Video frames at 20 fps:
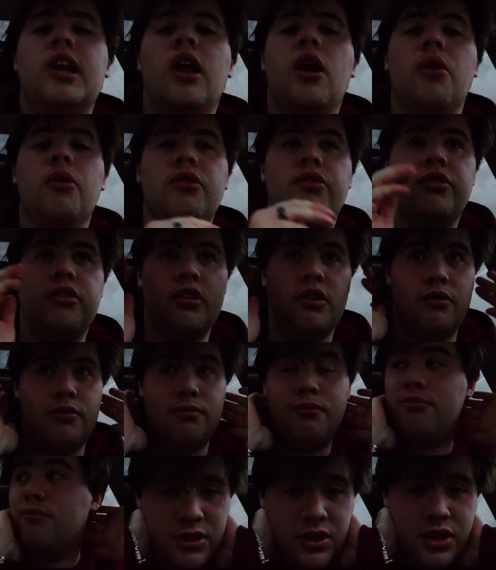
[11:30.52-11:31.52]
low, so
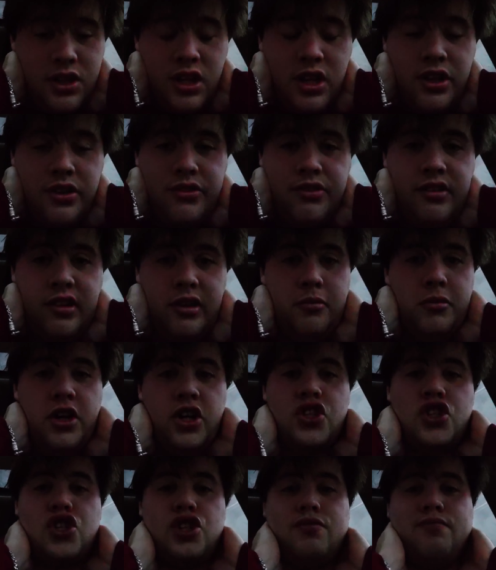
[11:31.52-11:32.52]
you can't see
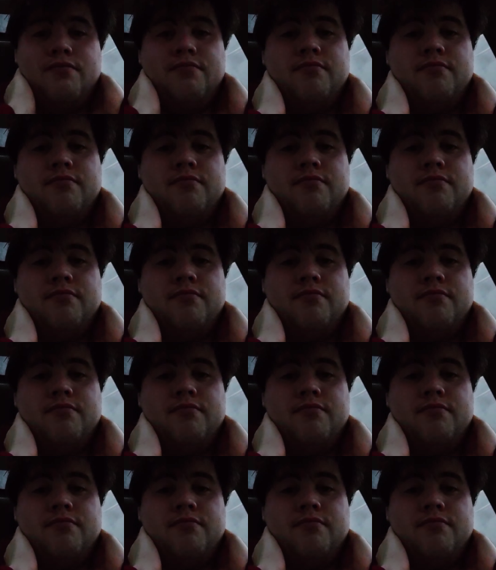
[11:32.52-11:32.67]
much.